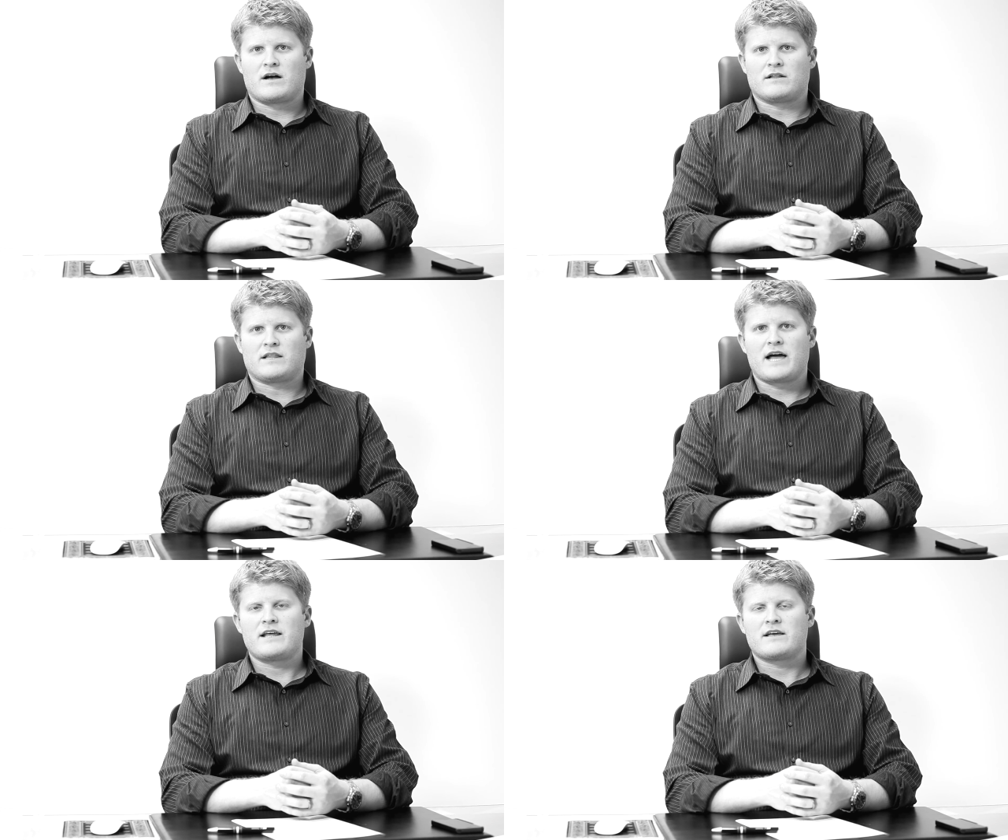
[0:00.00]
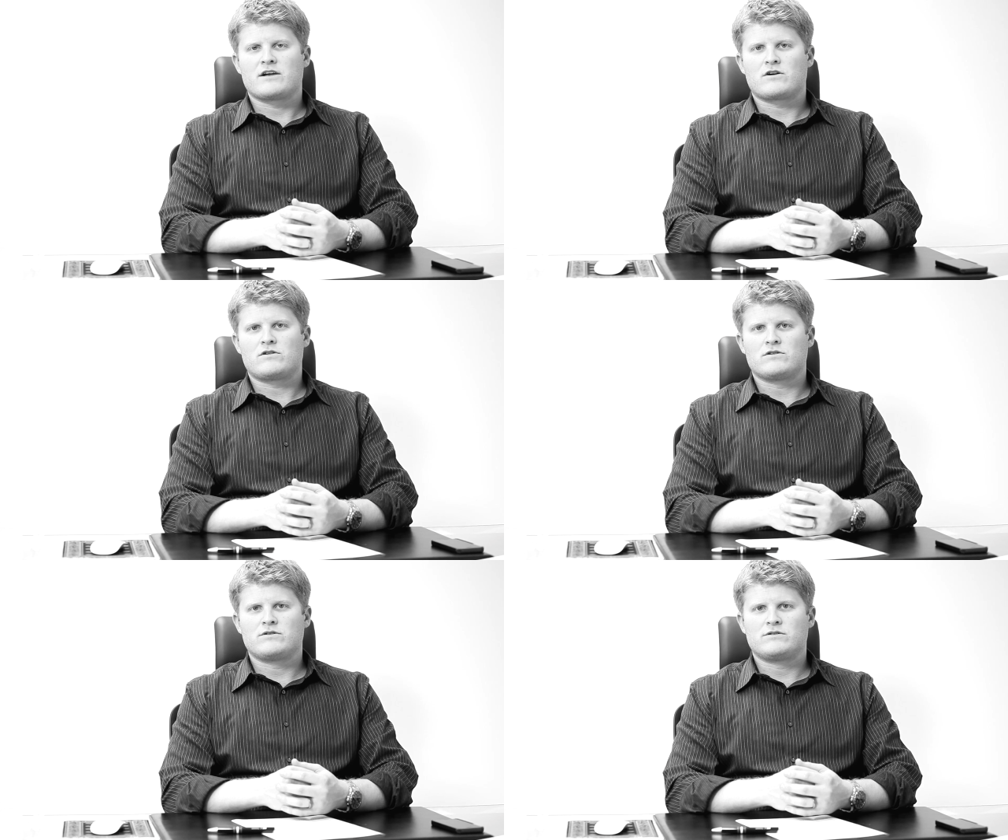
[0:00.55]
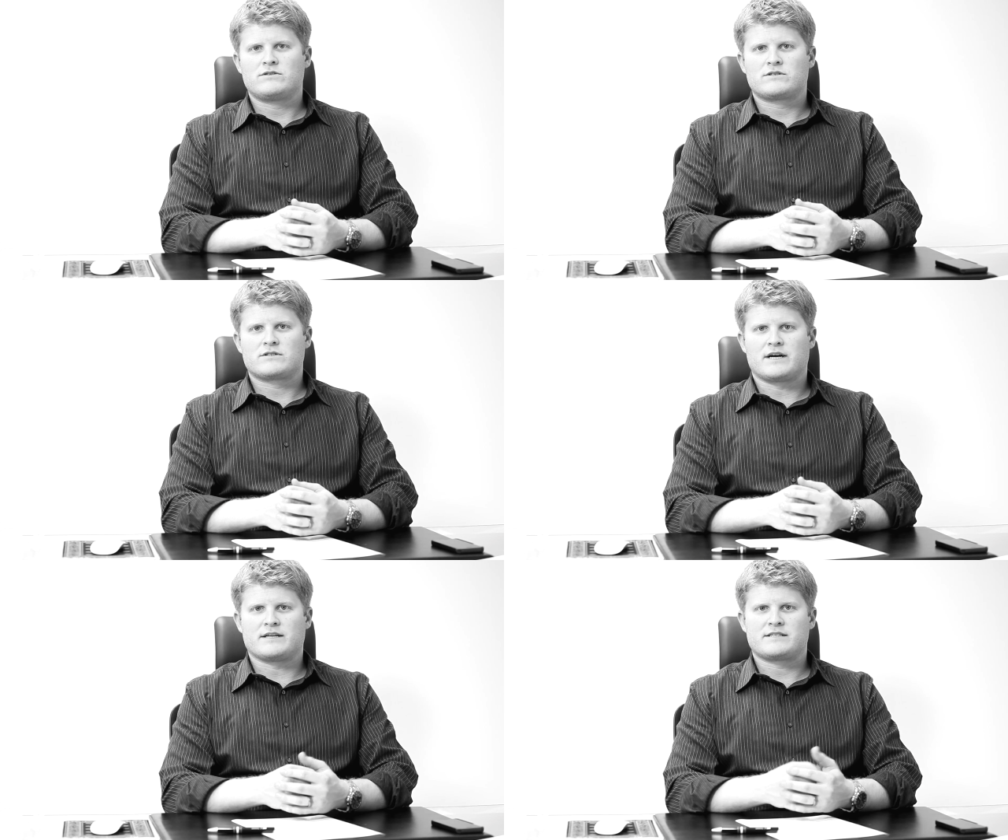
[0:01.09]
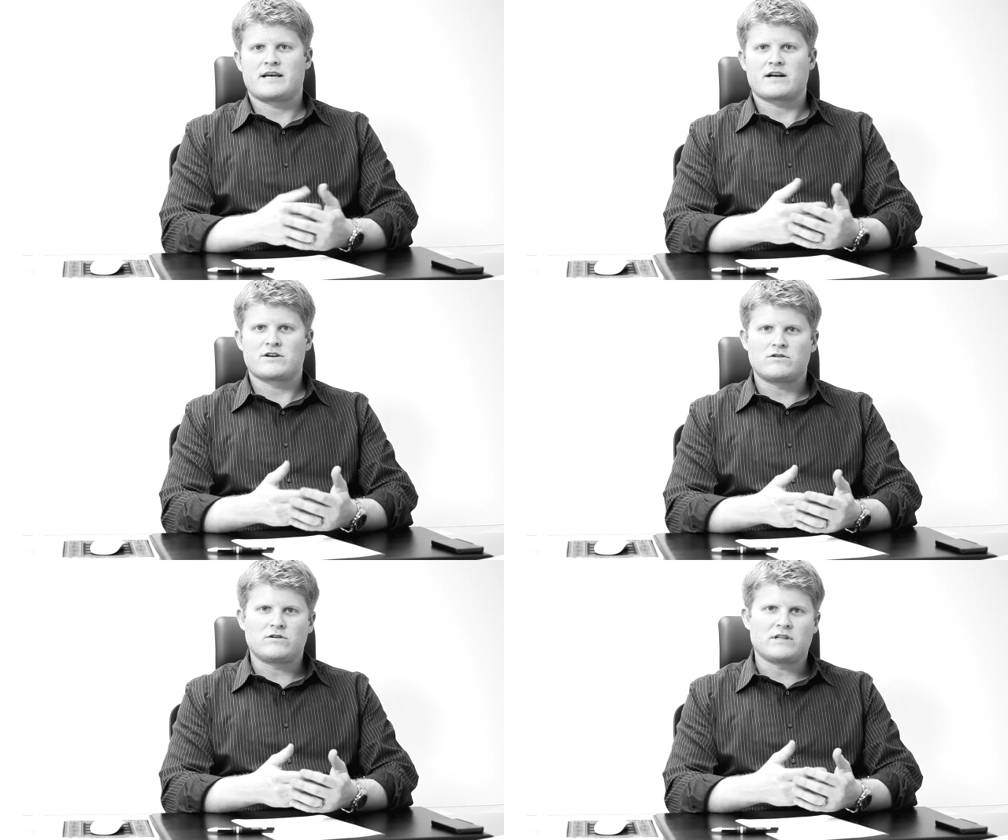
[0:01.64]
Lighting includes
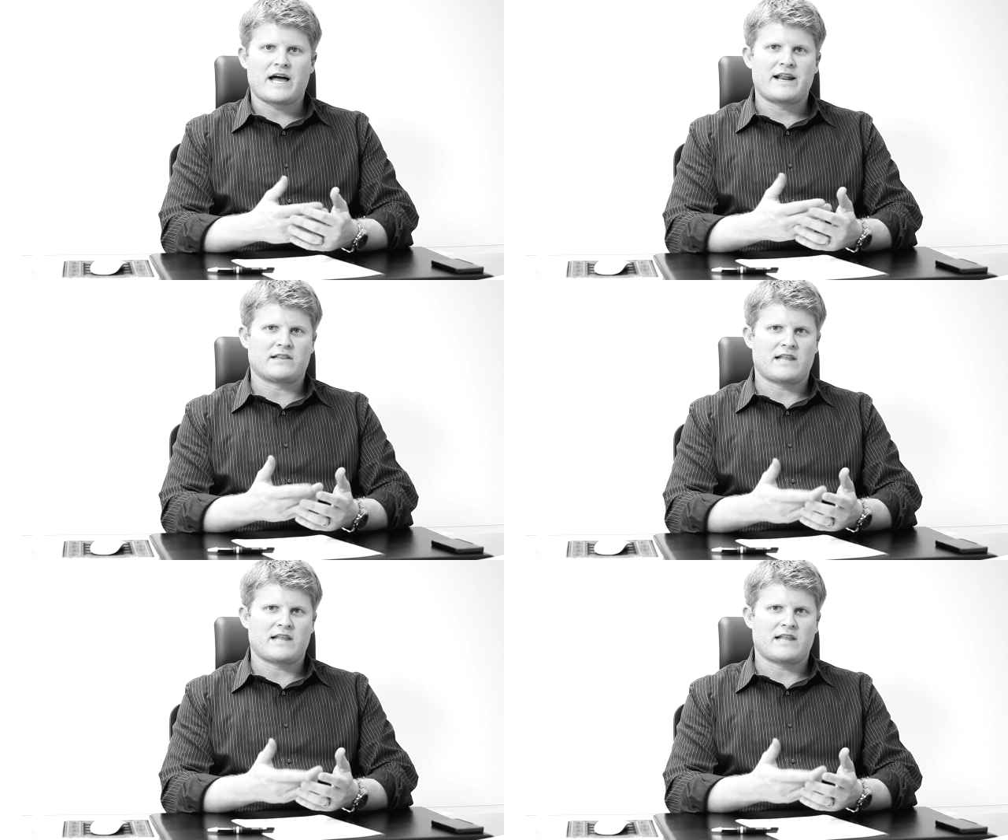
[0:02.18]
technical lighting